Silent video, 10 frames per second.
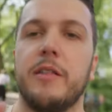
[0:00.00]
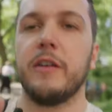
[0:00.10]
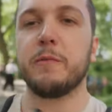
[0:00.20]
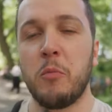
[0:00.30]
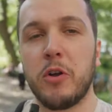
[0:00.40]

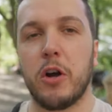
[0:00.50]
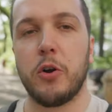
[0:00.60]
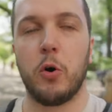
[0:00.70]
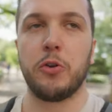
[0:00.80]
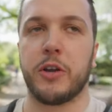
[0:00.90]
This memory
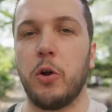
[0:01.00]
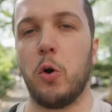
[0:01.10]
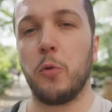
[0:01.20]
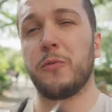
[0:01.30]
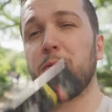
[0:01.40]
card holder can
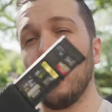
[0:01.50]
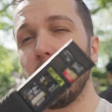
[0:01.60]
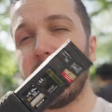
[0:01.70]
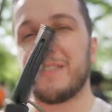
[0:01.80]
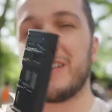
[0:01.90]
hold
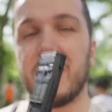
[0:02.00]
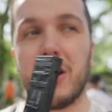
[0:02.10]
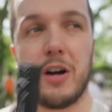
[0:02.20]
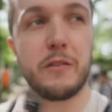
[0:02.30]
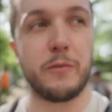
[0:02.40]
four SD
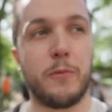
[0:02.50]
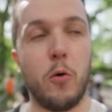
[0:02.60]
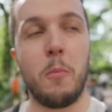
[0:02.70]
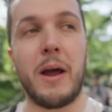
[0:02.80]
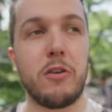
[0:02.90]
cards,
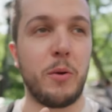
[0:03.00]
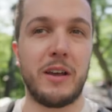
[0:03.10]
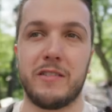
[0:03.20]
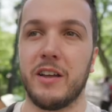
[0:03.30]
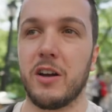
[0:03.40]
four micro
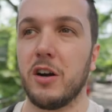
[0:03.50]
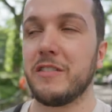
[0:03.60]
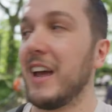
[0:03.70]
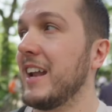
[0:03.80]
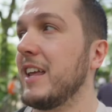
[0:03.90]
SD
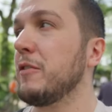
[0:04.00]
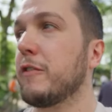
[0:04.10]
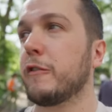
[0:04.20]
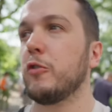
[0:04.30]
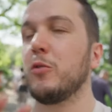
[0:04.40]
cards, and even
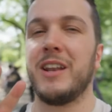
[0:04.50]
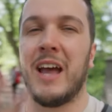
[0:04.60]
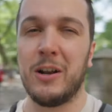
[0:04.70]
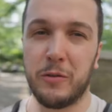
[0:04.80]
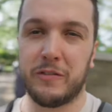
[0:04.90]
two
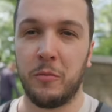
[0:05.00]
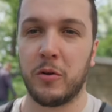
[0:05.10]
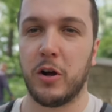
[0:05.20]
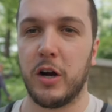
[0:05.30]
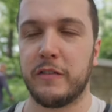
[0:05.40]
nano SIM
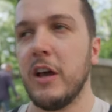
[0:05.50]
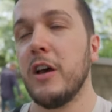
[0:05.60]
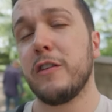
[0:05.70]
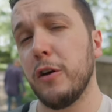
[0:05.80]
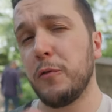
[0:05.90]
cards.
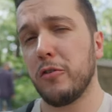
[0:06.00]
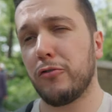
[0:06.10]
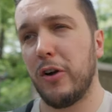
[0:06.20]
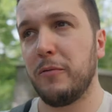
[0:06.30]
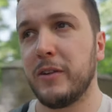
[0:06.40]
So if you're a
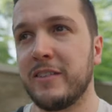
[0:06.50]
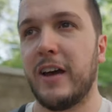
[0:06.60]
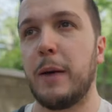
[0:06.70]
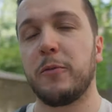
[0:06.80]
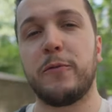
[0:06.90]
traveling type of